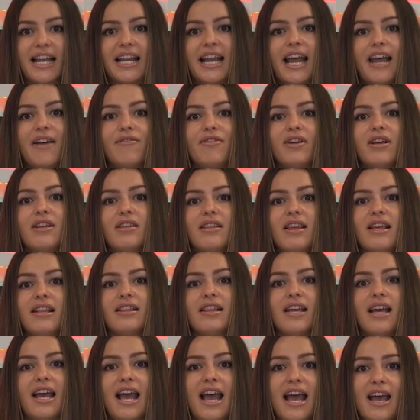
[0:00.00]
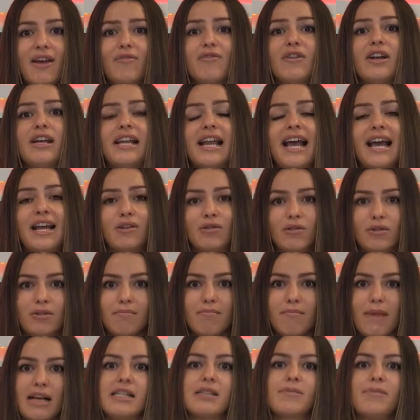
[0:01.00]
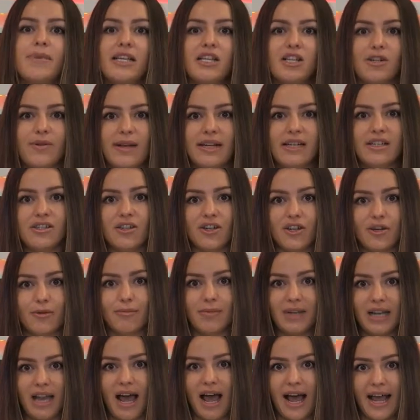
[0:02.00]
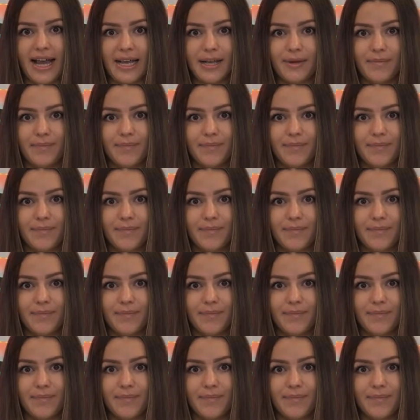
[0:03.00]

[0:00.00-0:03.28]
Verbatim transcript: and everything that every landlord must be doing to comply.